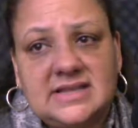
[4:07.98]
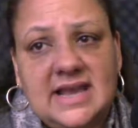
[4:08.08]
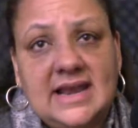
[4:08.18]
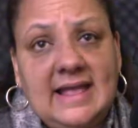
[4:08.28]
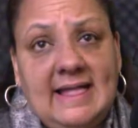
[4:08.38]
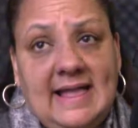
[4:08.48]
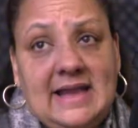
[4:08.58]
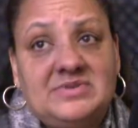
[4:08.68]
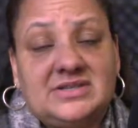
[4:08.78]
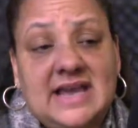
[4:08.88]
that
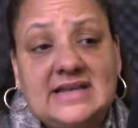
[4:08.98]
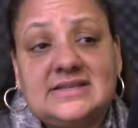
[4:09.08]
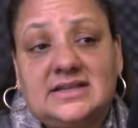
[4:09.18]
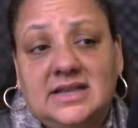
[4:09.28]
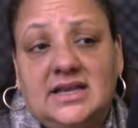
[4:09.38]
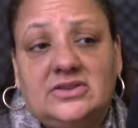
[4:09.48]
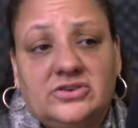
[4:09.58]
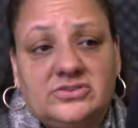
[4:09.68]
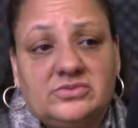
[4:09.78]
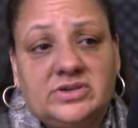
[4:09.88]
I'm just asking
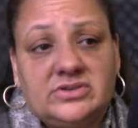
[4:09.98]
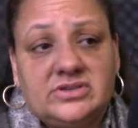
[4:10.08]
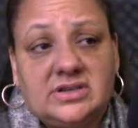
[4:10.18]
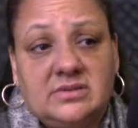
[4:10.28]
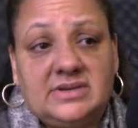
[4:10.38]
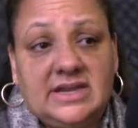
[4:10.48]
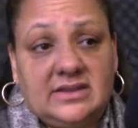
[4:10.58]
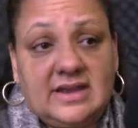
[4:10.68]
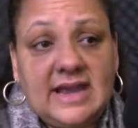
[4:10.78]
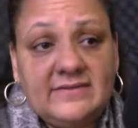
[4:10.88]
landlords and renters to come
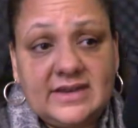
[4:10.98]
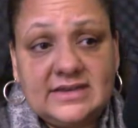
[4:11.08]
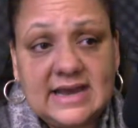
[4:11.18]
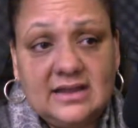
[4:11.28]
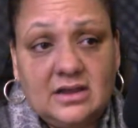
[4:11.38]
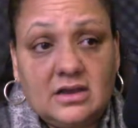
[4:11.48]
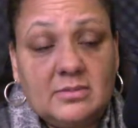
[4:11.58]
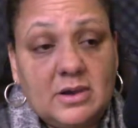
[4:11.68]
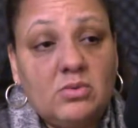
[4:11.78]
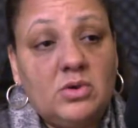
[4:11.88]
together and have that dialogue
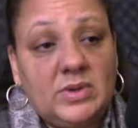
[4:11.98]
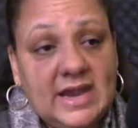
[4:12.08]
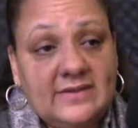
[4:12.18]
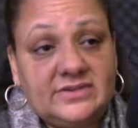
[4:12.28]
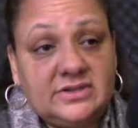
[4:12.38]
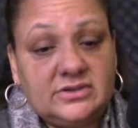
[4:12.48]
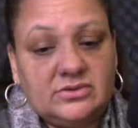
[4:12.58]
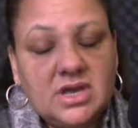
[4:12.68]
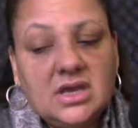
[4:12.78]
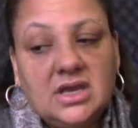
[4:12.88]
about what we have to
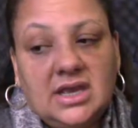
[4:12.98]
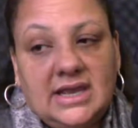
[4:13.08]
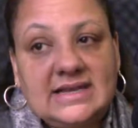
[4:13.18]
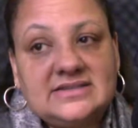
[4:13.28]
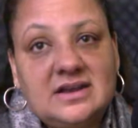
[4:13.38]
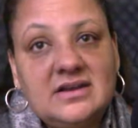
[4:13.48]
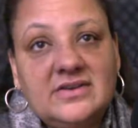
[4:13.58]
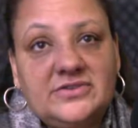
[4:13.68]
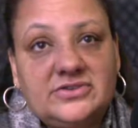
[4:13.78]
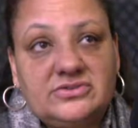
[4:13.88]
do. And I
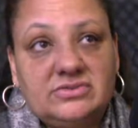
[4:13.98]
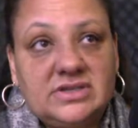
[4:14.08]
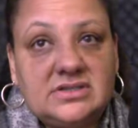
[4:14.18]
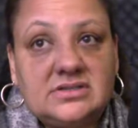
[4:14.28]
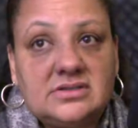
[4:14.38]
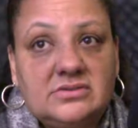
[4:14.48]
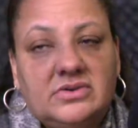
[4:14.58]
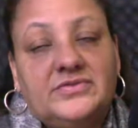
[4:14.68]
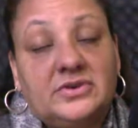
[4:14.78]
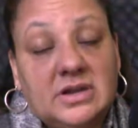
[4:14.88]
started for two reasons.
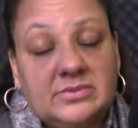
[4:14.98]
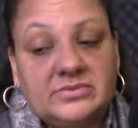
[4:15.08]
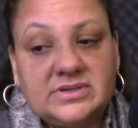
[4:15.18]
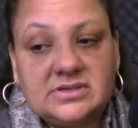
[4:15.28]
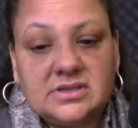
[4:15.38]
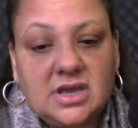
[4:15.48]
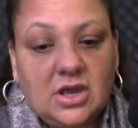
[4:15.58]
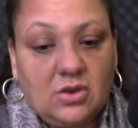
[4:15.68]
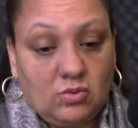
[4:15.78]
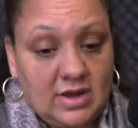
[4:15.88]
Well, for a couple reasons.
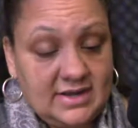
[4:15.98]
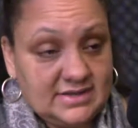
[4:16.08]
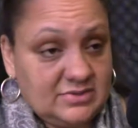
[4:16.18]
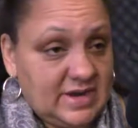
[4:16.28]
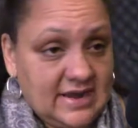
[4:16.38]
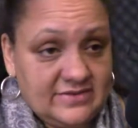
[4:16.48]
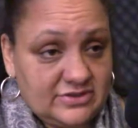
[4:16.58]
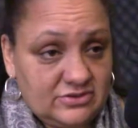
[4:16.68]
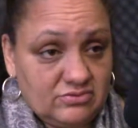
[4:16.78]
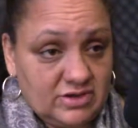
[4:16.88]
One is that we have
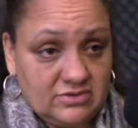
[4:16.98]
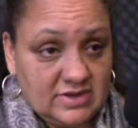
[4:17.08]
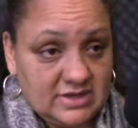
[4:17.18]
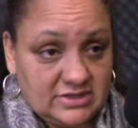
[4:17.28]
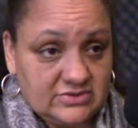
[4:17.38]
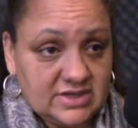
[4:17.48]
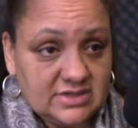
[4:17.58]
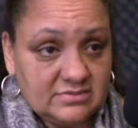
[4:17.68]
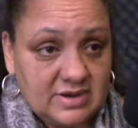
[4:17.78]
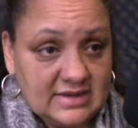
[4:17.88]
this new renter
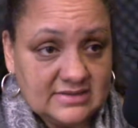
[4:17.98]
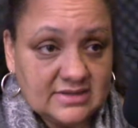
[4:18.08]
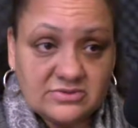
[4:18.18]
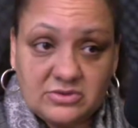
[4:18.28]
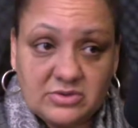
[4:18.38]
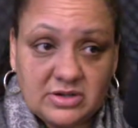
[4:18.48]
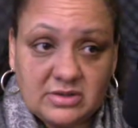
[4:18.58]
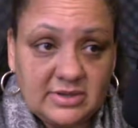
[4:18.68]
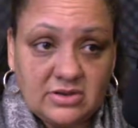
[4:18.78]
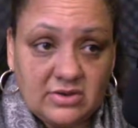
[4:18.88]
registration process where we're going
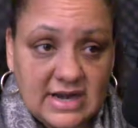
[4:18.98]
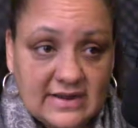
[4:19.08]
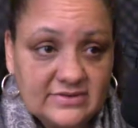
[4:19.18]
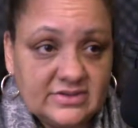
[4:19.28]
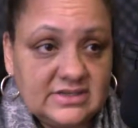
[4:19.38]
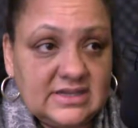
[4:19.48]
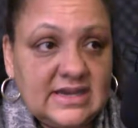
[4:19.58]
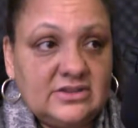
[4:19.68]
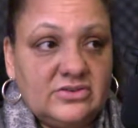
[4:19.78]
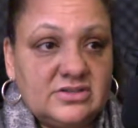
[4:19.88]
to be going after these
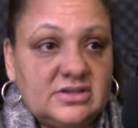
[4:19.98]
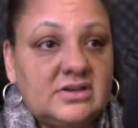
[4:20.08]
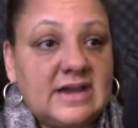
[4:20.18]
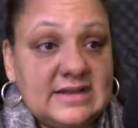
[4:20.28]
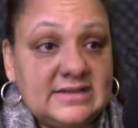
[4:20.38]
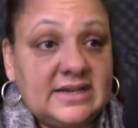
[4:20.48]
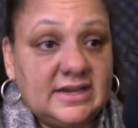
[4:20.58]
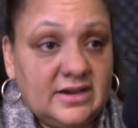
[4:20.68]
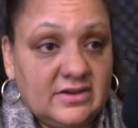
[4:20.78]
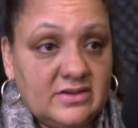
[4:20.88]
landlords that are not
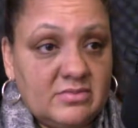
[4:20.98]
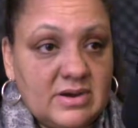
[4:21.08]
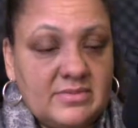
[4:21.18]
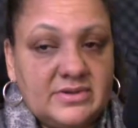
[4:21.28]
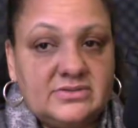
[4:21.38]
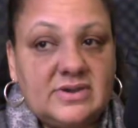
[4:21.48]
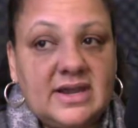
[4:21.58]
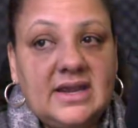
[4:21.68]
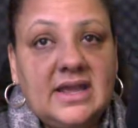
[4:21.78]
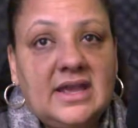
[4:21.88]
taking care of their properties,
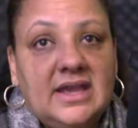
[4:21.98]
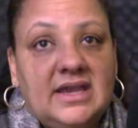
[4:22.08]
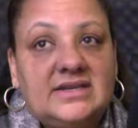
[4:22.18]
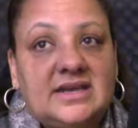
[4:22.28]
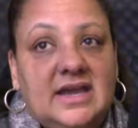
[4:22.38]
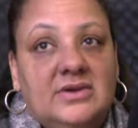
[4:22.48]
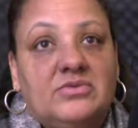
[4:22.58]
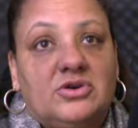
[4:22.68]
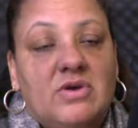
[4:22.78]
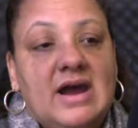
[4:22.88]
right? And
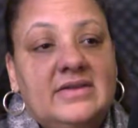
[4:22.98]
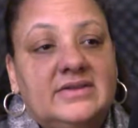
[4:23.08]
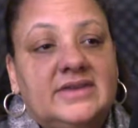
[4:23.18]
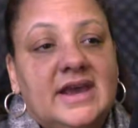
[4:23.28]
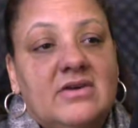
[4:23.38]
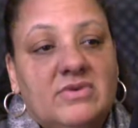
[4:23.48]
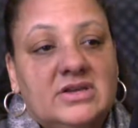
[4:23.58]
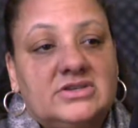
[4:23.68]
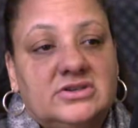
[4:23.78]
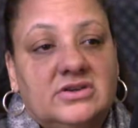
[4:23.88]
require that they are
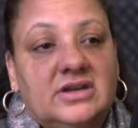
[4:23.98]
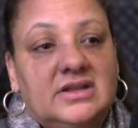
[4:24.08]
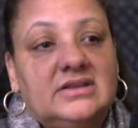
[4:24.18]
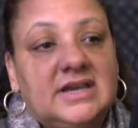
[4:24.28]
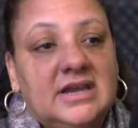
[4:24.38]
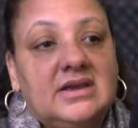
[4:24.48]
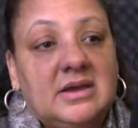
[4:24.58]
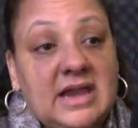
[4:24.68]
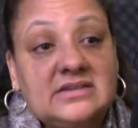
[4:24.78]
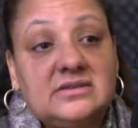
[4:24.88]
registered and that they
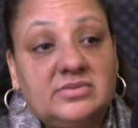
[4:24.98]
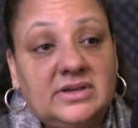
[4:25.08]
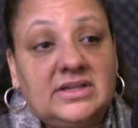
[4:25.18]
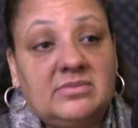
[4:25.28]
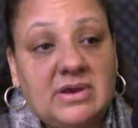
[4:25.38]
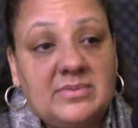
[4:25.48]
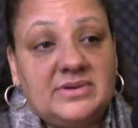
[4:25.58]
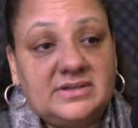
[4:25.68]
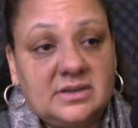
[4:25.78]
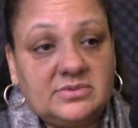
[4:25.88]
actually bring their
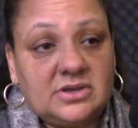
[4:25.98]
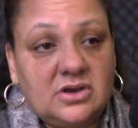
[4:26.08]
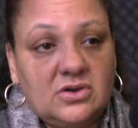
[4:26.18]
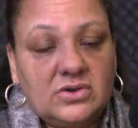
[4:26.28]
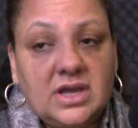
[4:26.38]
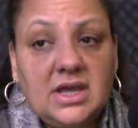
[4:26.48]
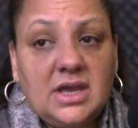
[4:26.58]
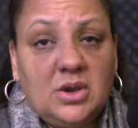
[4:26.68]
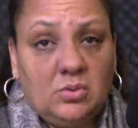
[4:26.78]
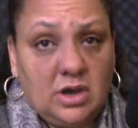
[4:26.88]
properties up to code.
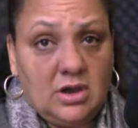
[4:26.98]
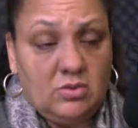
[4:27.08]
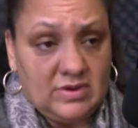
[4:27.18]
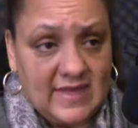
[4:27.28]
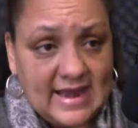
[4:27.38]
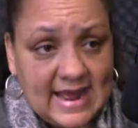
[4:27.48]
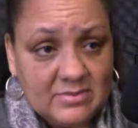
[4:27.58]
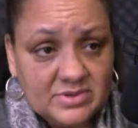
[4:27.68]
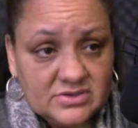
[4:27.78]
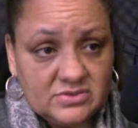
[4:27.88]
Well, when that
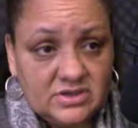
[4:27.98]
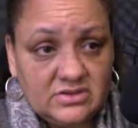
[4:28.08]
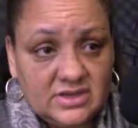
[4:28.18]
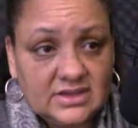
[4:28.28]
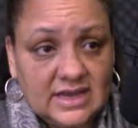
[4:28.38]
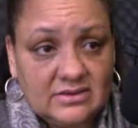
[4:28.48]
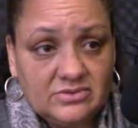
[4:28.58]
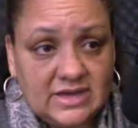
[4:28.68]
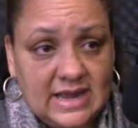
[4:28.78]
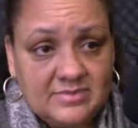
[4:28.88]
happens, what do you think
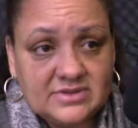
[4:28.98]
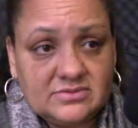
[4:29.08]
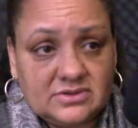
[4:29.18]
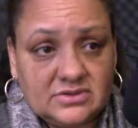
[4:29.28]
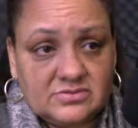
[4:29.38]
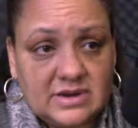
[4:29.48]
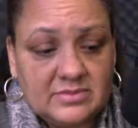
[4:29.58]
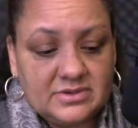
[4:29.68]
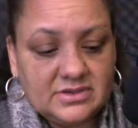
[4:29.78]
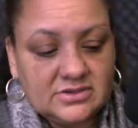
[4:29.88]
what happens with those
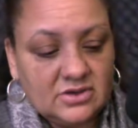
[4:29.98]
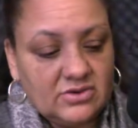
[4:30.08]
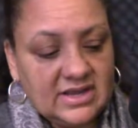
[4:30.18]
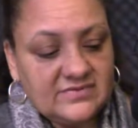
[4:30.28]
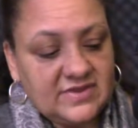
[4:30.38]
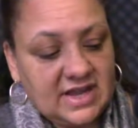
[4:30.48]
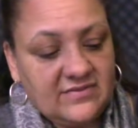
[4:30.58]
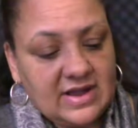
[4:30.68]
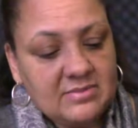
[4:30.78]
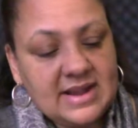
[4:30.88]
properties? So
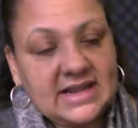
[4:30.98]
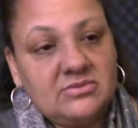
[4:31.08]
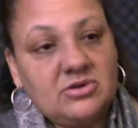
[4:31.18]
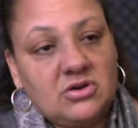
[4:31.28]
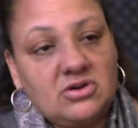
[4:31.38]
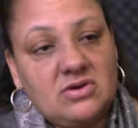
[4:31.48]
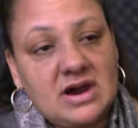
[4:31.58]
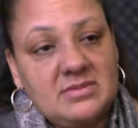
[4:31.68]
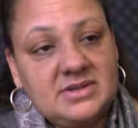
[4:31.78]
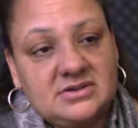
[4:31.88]
if I'm making more
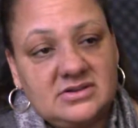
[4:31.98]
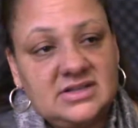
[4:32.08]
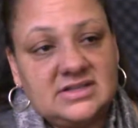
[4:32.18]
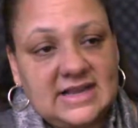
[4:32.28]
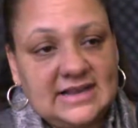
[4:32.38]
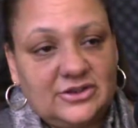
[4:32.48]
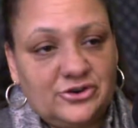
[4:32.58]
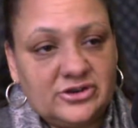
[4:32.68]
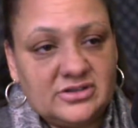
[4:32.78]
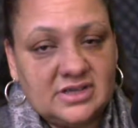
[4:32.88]
requirements on these
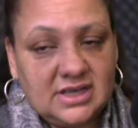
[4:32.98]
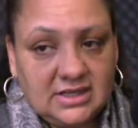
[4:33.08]
landlords